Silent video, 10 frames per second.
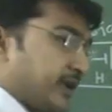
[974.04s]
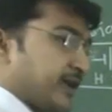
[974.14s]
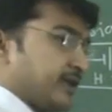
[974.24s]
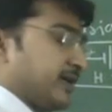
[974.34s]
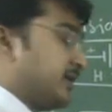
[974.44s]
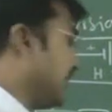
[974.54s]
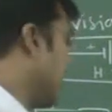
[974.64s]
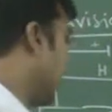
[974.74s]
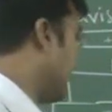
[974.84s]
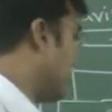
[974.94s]
take in
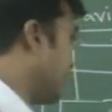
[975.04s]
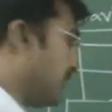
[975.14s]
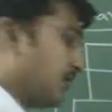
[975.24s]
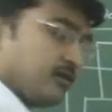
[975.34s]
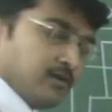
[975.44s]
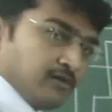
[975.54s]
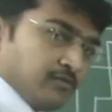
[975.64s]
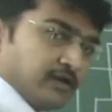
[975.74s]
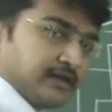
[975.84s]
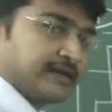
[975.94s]
here,
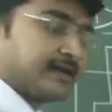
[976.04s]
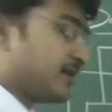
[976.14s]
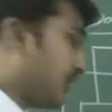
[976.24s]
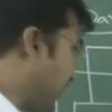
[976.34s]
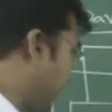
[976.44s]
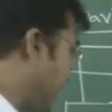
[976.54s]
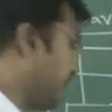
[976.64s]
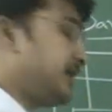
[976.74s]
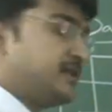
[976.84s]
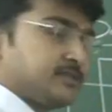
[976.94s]
one ton
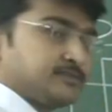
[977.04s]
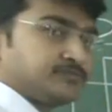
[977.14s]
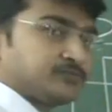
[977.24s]
filament,